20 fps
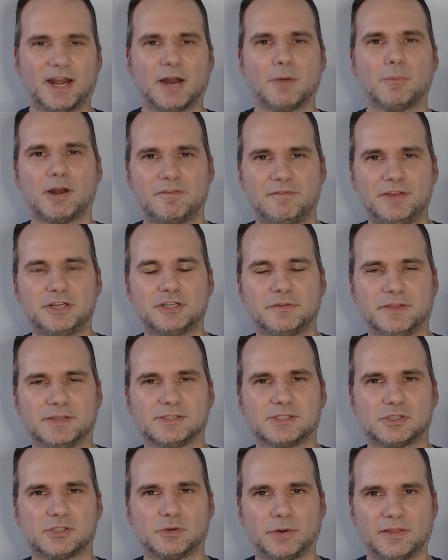I want to feature
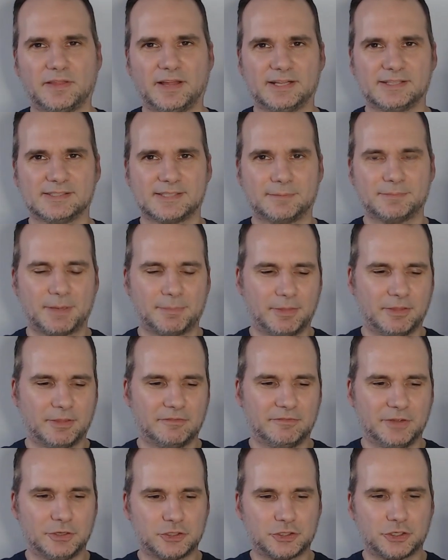this storyline sometime in the
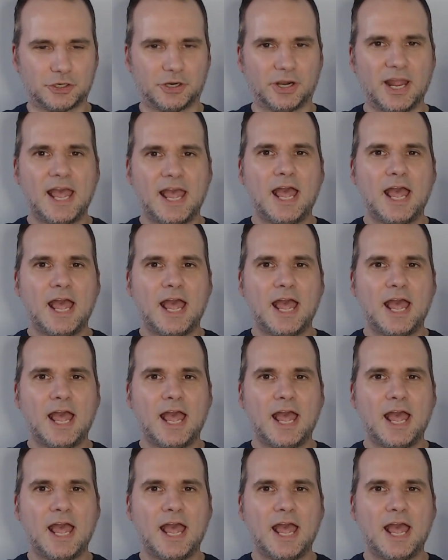future.